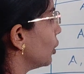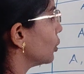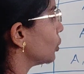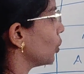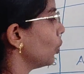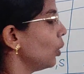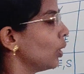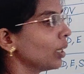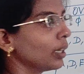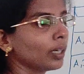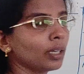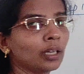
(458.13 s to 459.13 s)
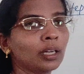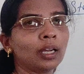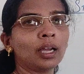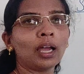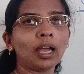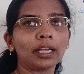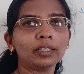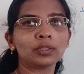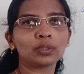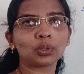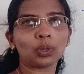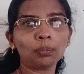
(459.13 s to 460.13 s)
so I'll
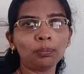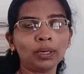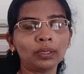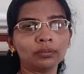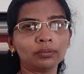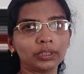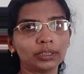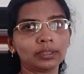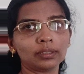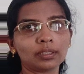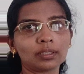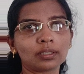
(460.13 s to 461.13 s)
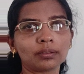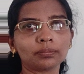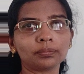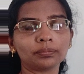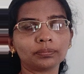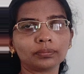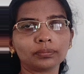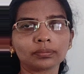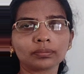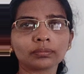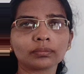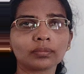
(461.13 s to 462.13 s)
stop with this.
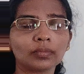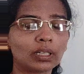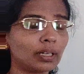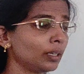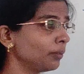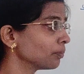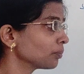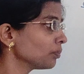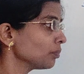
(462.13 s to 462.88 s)
Right.